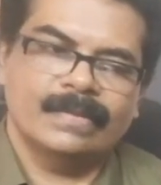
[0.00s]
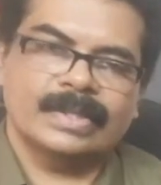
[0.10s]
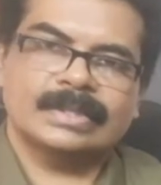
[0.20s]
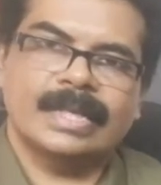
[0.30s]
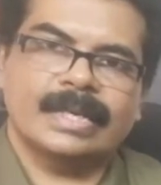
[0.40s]

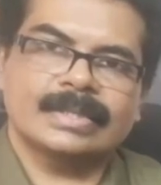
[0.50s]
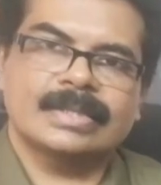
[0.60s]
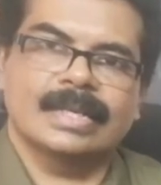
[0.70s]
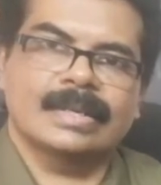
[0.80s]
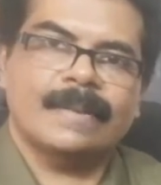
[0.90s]
Once that is
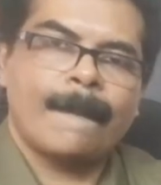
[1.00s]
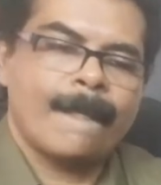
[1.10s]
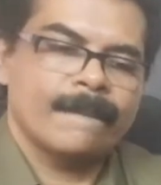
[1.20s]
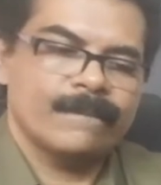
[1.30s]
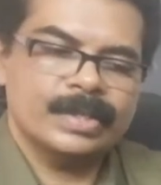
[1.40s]
done,
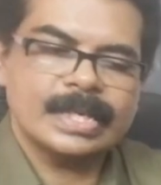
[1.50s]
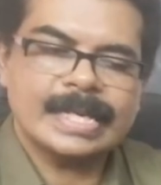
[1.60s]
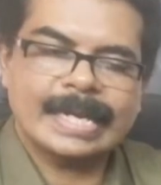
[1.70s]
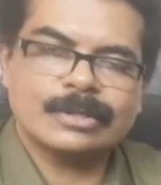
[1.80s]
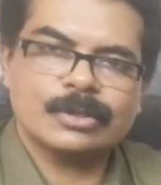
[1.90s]
with
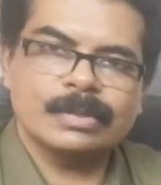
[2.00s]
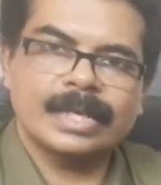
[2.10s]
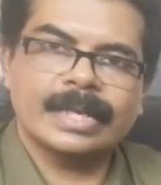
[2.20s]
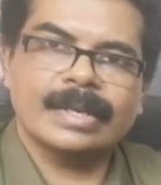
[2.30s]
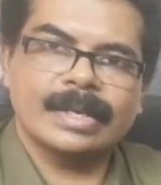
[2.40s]
an
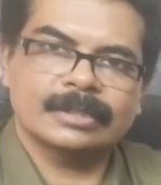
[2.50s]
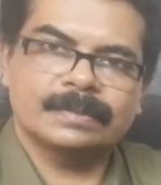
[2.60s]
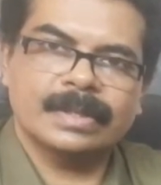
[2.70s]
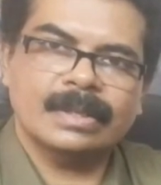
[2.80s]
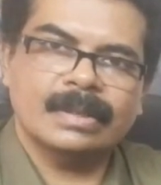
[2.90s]
atraumatic
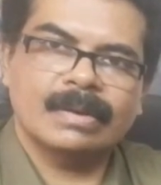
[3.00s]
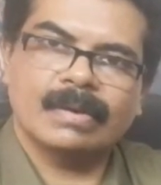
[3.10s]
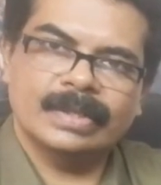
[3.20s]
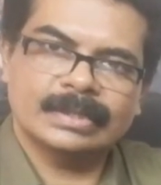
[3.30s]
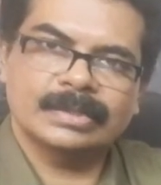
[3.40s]
grasper,
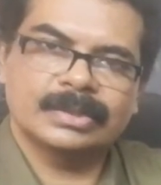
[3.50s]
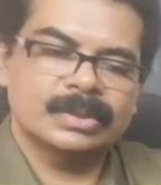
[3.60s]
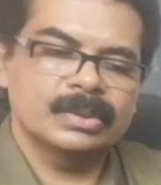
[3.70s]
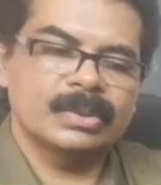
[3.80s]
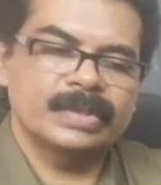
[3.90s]
always as
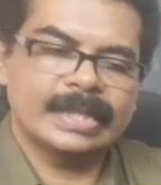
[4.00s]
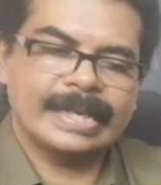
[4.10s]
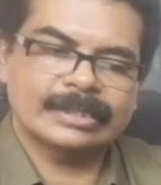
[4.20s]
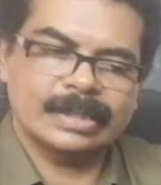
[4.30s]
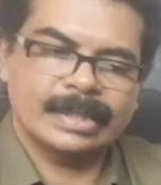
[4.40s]
you do with
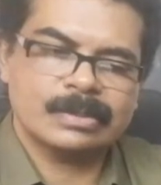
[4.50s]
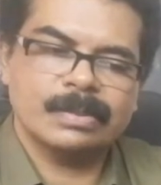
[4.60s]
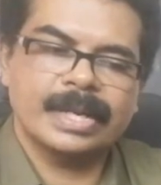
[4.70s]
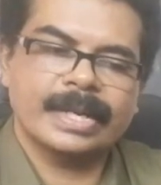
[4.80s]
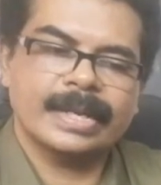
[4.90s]
an
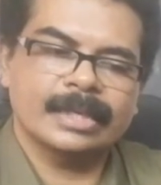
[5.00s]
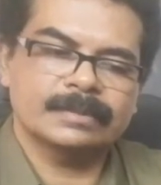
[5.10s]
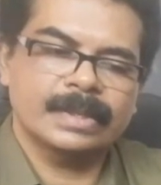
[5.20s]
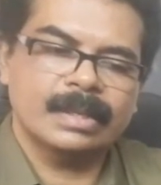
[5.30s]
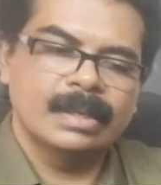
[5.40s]
atraumatic
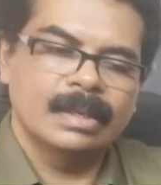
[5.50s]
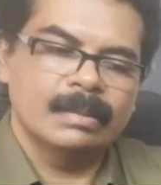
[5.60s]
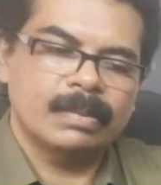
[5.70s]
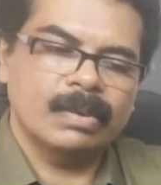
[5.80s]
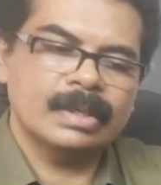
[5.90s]
grasper,
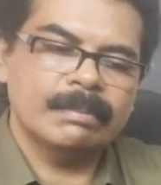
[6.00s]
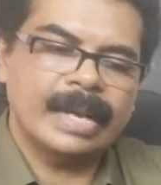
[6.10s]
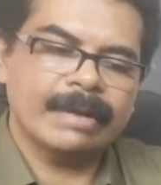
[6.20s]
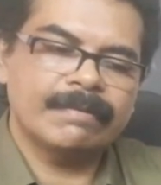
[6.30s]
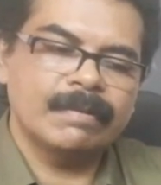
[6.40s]
pull the
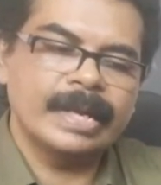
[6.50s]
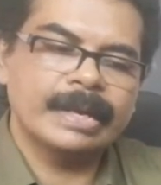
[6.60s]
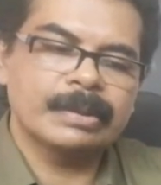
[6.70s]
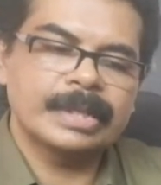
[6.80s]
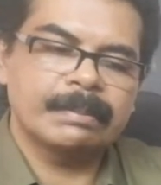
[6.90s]
bag
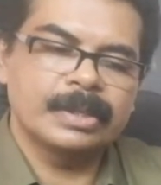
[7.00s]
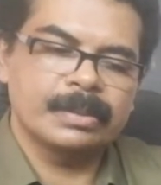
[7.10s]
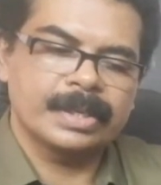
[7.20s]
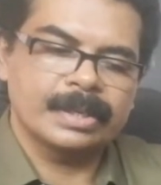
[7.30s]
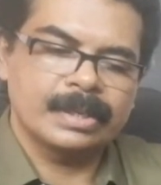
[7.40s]
fully into the
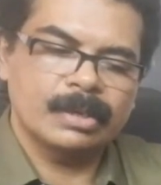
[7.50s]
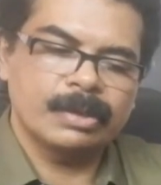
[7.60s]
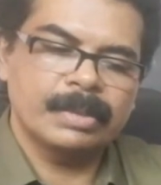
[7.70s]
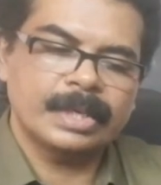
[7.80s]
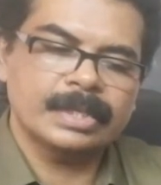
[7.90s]
abdomen. Now
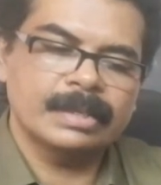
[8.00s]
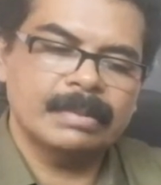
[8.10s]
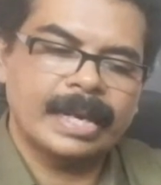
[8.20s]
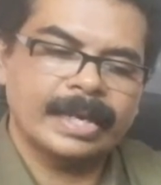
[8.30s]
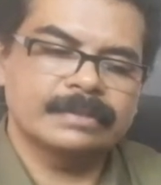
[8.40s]
imagine the
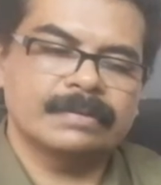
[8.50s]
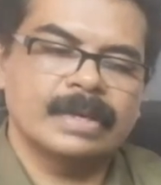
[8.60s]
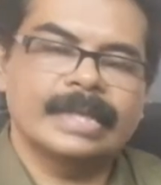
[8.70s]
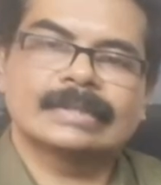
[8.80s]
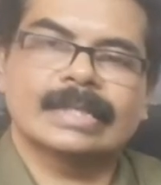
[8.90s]
bag is
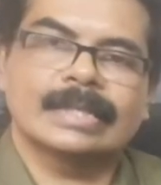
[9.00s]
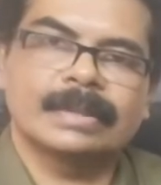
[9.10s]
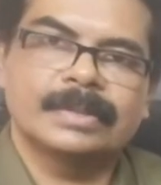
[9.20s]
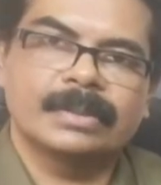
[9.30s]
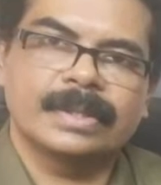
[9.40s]
fully inside
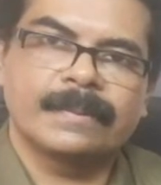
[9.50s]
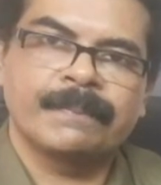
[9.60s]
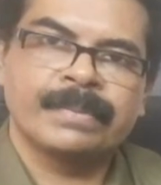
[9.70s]
the abdomen.